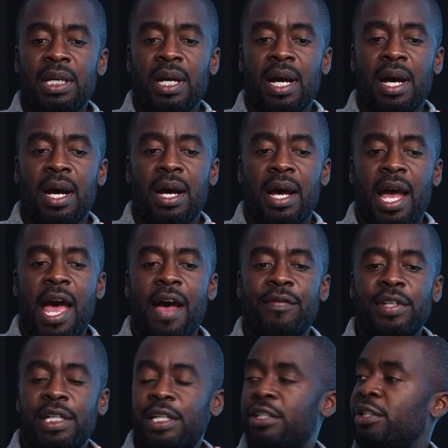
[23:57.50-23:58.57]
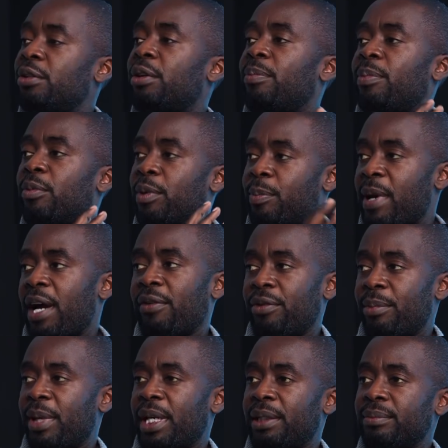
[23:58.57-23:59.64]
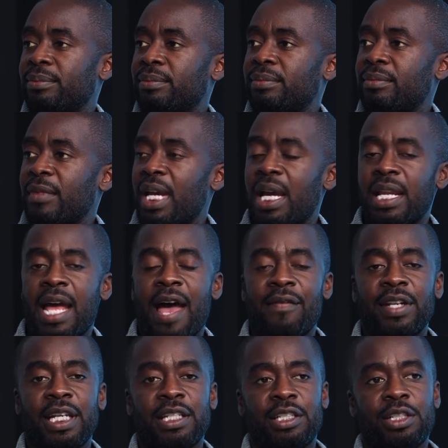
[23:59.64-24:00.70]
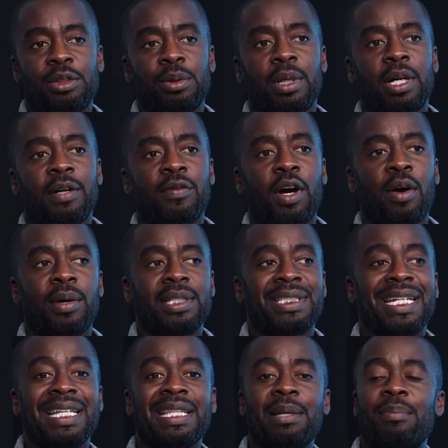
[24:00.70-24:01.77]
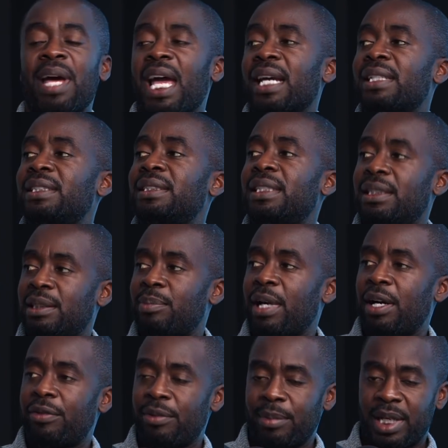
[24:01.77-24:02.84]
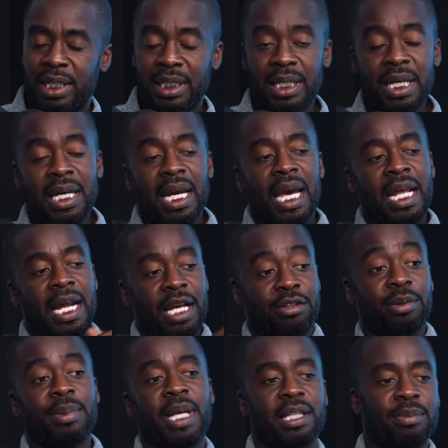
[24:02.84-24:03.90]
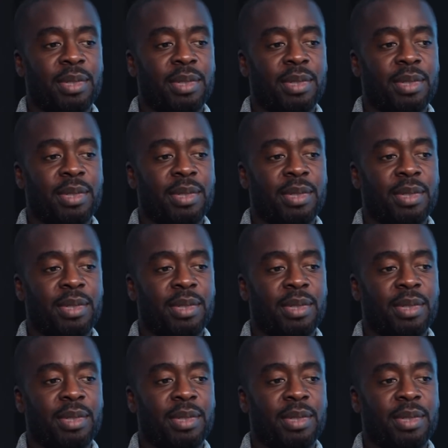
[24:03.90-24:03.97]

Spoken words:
have an issue with powerful men, and have an issue of always taking the back seat to powerful men, and I attribute that to